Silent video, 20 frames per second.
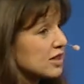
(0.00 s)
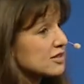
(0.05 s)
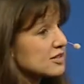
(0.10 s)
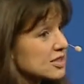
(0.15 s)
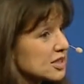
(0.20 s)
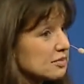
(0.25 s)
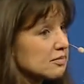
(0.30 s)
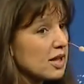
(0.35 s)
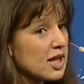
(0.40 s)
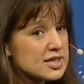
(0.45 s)
this
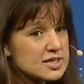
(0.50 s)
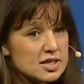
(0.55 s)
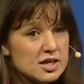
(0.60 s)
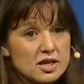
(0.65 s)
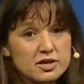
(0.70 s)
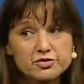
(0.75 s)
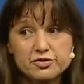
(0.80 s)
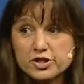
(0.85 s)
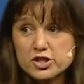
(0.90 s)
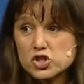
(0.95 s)
amazing
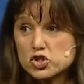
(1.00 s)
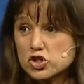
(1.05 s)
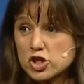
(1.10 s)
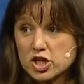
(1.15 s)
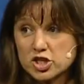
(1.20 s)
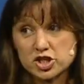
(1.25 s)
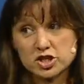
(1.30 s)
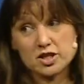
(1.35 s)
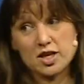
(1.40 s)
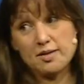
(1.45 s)

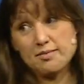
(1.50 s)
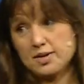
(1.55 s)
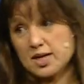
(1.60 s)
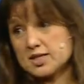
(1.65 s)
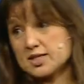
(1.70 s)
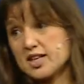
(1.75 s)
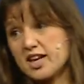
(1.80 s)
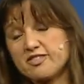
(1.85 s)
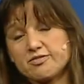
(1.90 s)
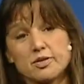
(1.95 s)
infrastructure that
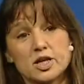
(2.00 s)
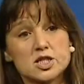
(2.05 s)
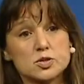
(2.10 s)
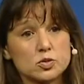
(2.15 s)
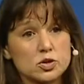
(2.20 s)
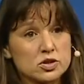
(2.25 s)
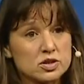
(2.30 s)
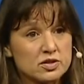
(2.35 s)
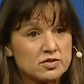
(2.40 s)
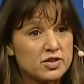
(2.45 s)
makes life much
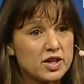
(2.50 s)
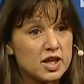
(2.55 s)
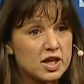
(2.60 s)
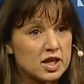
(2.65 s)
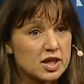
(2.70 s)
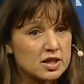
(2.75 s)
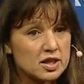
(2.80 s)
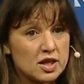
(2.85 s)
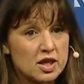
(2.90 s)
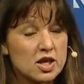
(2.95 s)
more
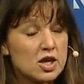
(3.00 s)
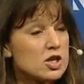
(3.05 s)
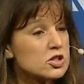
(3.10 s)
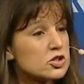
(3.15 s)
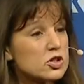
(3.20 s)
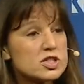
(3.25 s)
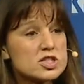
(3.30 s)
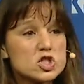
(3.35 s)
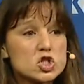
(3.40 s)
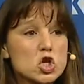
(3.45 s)
convenient. So
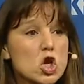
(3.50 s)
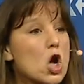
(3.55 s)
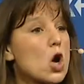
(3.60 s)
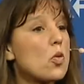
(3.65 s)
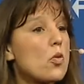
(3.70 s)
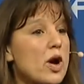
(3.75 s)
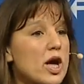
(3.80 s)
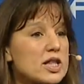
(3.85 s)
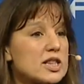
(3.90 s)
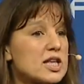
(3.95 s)
there's no
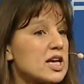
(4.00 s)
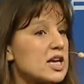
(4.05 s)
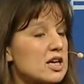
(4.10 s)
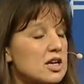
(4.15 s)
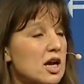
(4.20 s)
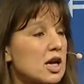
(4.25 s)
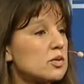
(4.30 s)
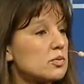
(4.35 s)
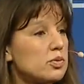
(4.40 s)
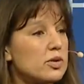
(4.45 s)
way they can
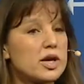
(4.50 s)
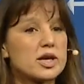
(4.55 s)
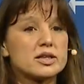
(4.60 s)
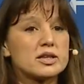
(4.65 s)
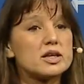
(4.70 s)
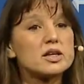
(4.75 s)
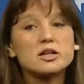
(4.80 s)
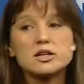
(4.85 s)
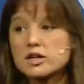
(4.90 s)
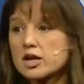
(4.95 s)
unplug the
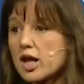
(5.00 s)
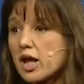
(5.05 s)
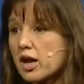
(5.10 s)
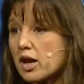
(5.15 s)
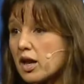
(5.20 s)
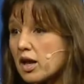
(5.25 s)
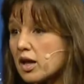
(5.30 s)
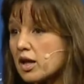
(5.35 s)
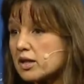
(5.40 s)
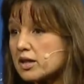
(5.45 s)
internet.
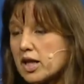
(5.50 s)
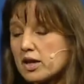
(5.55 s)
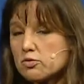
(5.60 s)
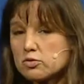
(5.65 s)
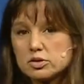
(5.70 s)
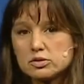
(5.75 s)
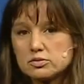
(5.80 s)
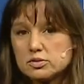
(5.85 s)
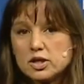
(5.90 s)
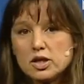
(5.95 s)
They
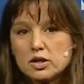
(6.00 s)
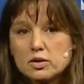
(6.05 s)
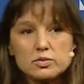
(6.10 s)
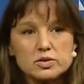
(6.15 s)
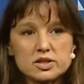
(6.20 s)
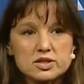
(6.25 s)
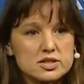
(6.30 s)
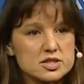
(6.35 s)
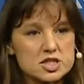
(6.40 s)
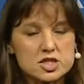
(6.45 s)
would, you know,
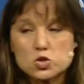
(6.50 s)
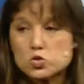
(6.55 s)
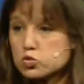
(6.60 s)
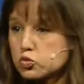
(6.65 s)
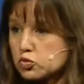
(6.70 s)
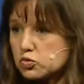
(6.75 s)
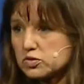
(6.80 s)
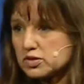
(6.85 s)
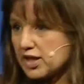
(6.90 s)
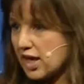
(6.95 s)
just
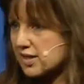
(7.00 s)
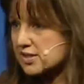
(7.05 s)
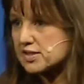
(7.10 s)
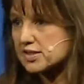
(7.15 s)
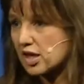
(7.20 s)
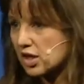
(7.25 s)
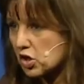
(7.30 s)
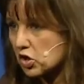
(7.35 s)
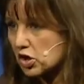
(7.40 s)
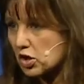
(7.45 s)
that's
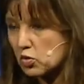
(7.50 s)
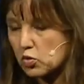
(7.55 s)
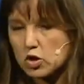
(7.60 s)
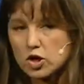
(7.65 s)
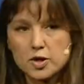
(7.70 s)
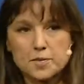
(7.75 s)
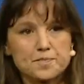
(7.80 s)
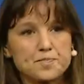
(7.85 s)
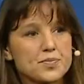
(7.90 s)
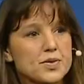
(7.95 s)
not going to work.
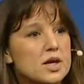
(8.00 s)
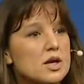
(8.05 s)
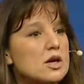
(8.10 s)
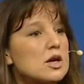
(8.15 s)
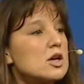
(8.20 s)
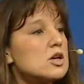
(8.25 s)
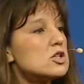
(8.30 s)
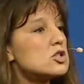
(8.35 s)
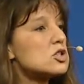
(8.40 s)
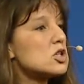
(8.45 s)

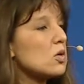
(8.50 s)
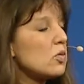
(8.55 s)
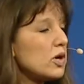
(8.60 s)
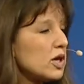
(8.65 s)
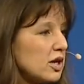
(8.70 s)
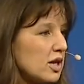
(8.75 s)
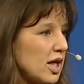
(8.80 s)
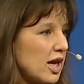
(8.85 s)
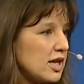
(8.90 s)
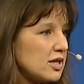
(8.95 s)
So what
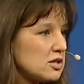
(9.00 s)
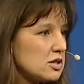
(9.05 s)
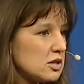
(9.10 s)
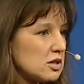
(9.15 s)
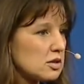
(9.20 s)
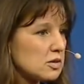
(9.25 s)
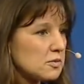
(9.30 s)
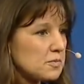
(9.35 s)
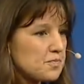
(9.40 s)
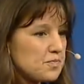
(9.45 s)
do they do?